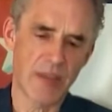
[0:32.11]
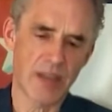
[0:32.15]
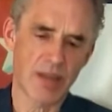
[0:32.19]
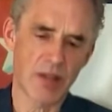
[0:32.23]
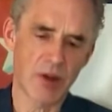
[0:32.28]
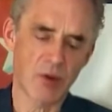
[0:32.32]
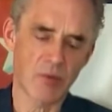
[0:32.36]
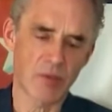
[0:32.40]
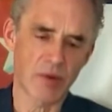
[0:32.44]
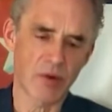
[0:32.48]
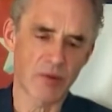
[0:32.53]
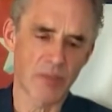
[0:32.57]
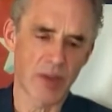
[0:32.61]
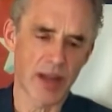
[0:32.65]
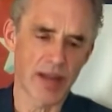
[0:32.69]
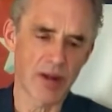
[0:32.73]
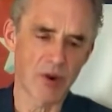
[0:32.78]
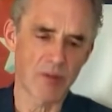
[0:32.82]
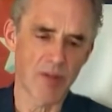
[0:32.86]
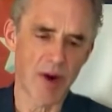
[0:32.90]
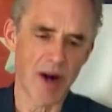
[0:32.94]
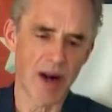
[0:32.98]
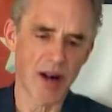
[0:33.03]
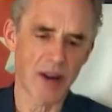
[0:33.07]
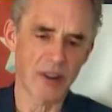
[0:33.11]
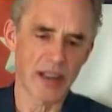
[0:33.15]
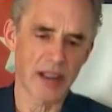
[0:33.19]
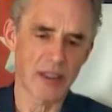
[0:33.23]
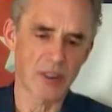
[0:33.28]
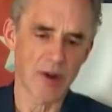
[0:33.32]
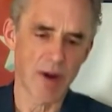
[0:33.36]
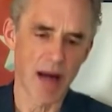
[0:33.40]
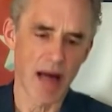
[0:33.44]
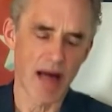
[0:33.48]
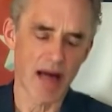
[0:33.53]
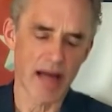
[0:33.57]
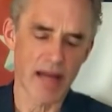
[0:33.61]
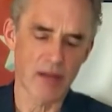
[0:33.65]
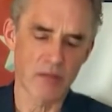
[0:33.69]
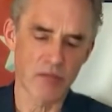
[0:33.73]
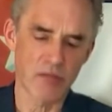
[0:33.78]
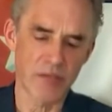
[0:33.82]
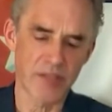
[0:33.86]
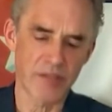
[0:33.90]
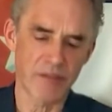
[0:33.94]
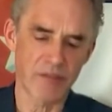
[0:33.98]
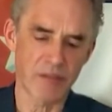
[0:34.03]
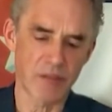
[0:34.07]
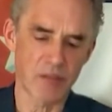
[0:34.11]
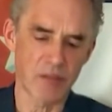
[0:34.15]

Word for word: and you're moving along in life,